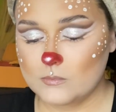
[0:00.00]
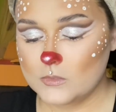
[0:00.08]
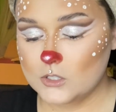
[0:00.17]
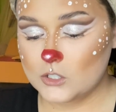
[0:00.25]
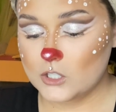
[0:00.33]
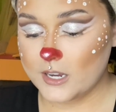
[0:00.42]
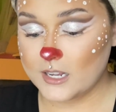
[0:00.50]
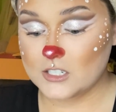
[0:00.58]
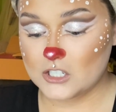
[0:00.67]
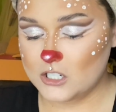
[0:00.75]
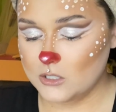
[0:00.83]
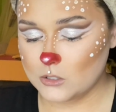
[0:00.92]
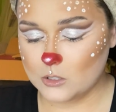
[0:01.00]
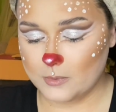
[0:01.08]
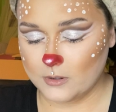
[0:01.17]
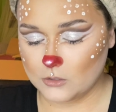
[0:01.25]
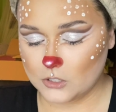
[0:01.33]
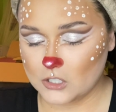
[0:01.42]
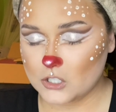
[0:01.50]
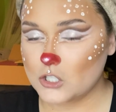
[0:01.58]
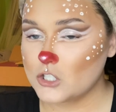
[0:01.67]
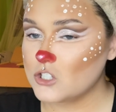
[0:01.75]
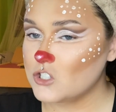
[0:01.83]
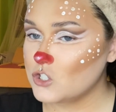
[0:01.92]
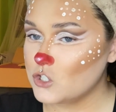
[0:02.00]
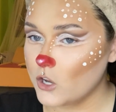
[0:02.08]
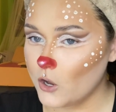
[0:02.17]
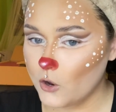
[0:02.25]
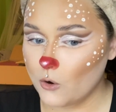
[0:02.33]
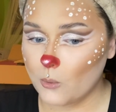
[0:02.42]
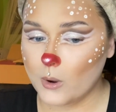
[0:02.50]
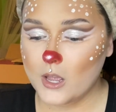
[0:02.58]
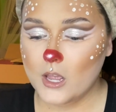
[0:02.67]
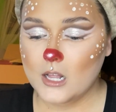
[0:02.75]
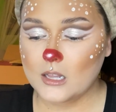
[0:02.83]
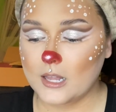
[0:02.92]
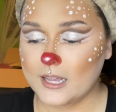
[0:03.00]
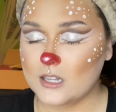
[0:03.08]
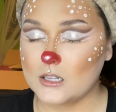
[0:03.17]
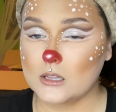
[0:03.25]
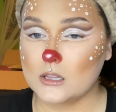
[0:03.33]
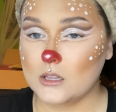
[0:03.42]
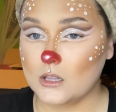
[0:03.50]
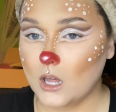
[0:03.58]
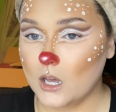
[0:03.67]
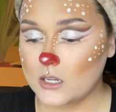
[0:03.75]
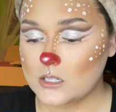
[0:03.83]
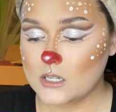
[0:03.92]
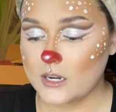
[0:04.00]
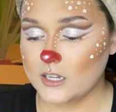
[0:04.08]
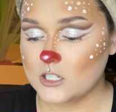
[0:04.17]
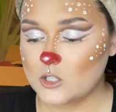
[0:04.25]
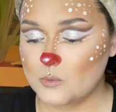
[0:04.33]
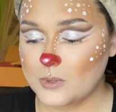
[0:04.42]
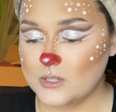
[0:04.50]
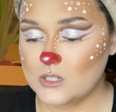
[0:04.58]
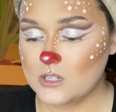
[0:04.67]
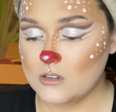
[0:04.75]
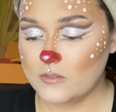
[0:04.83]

so it still smells just so like luxe and expensive.